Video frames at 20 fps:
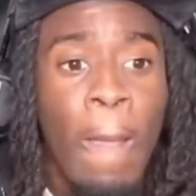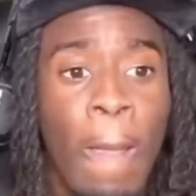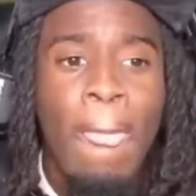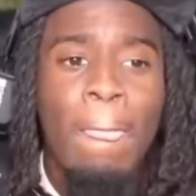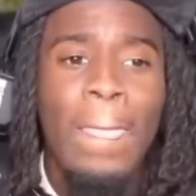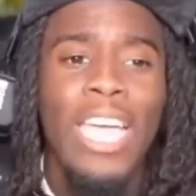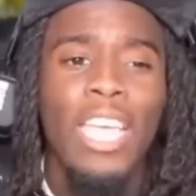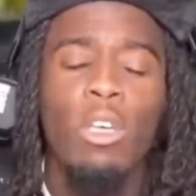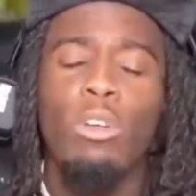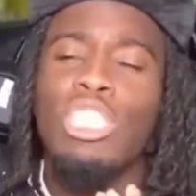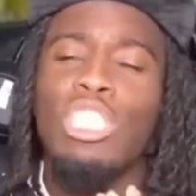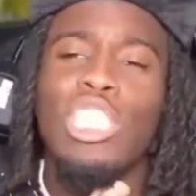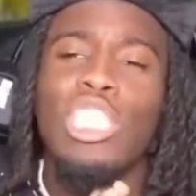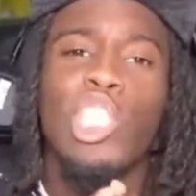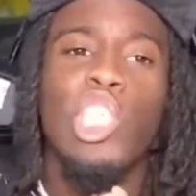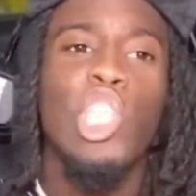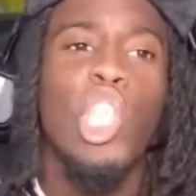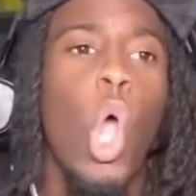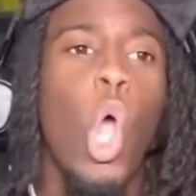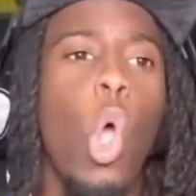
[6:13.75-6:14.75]
Like, you just
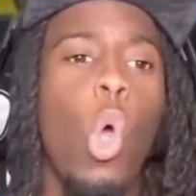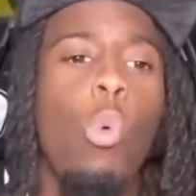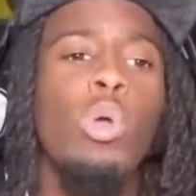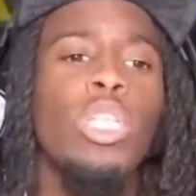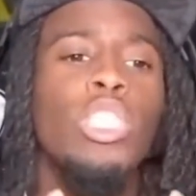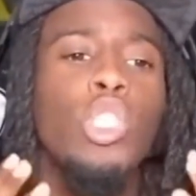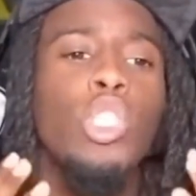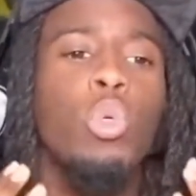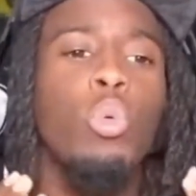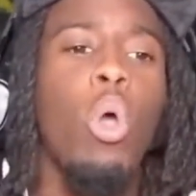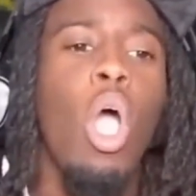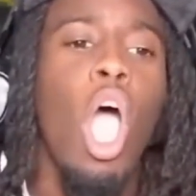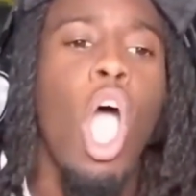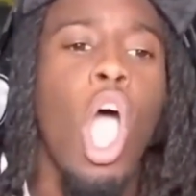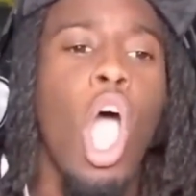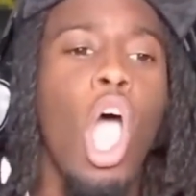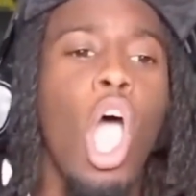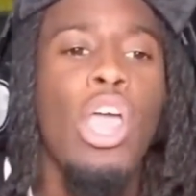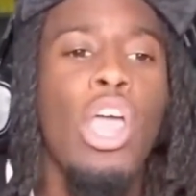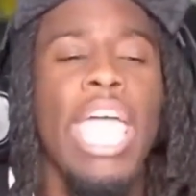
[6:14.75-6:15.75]
know what you
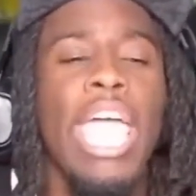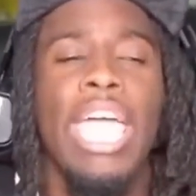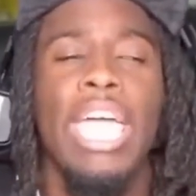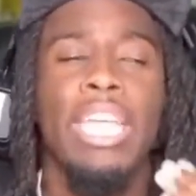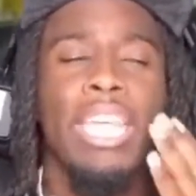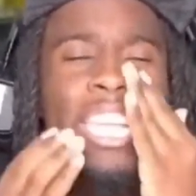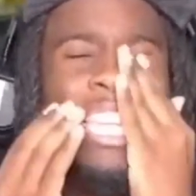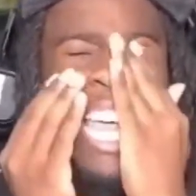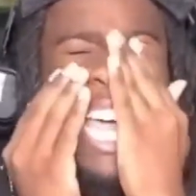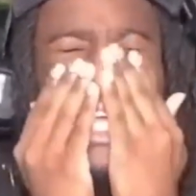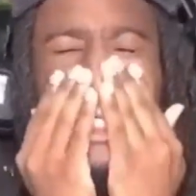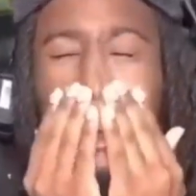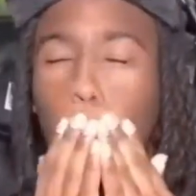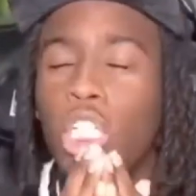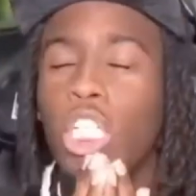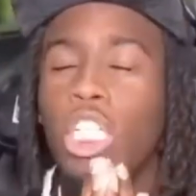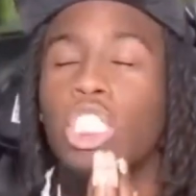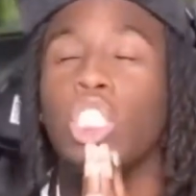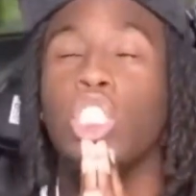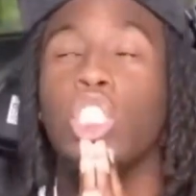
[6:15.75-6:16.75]
are, Adin. Like, you
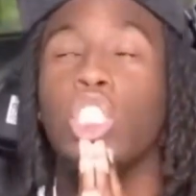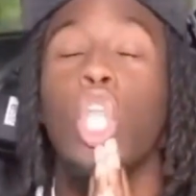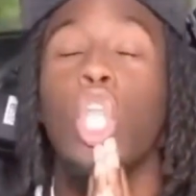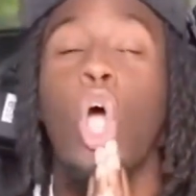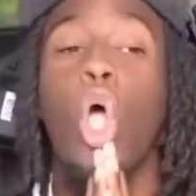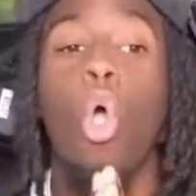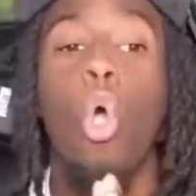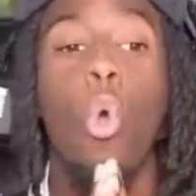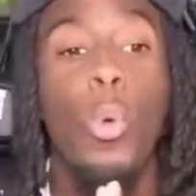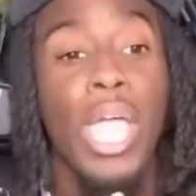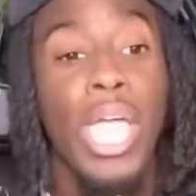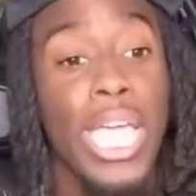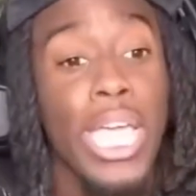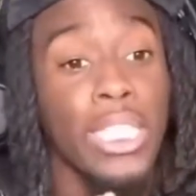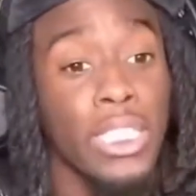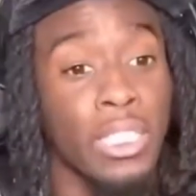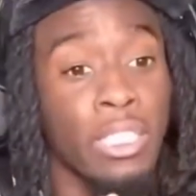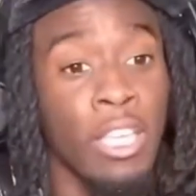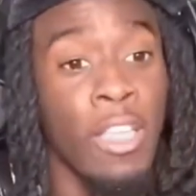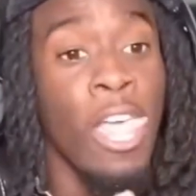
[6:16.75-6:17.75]
just know
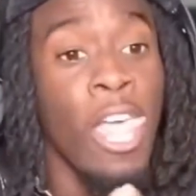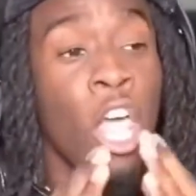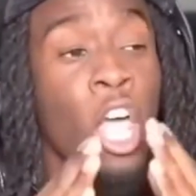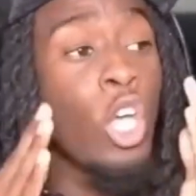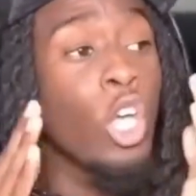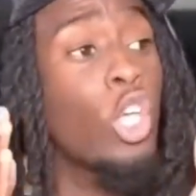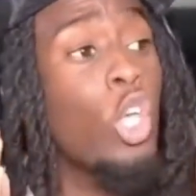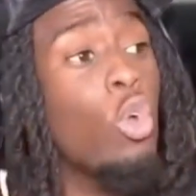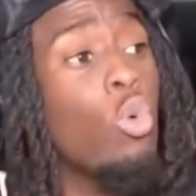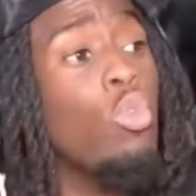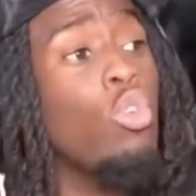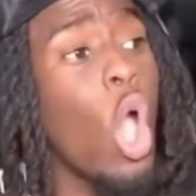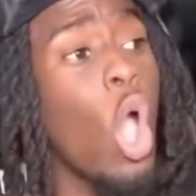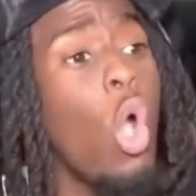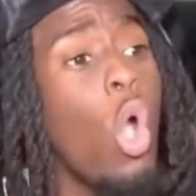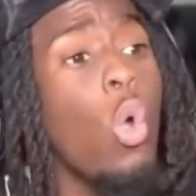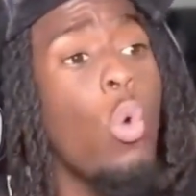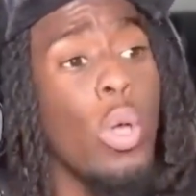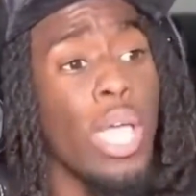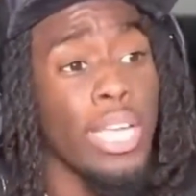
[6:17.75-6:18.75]
it. You
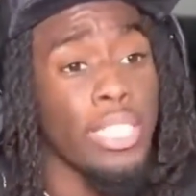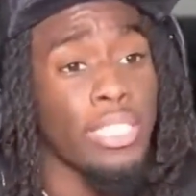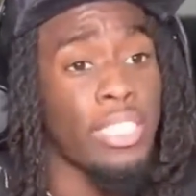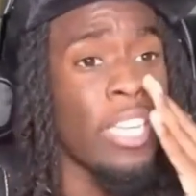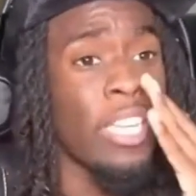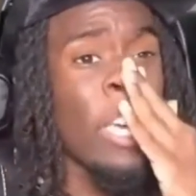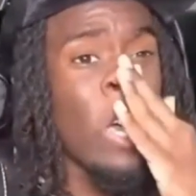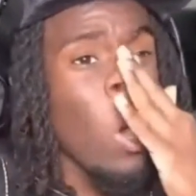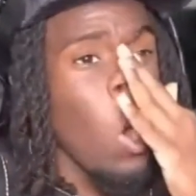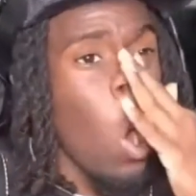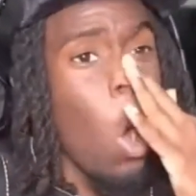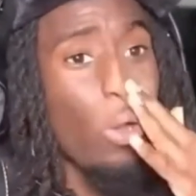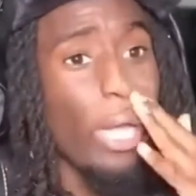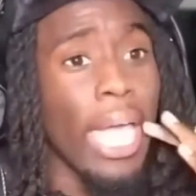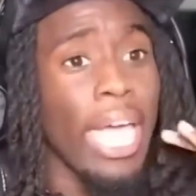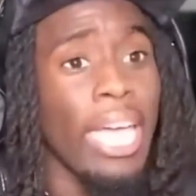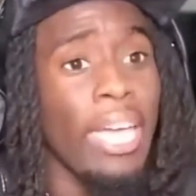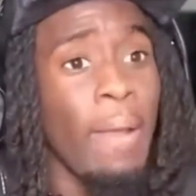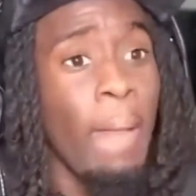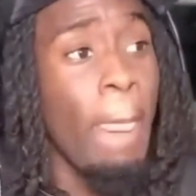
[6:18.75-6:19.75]
know it.
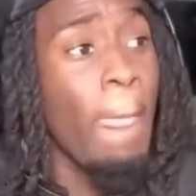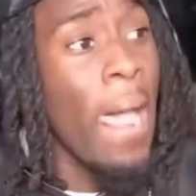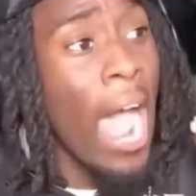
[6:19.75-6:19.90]
Okay?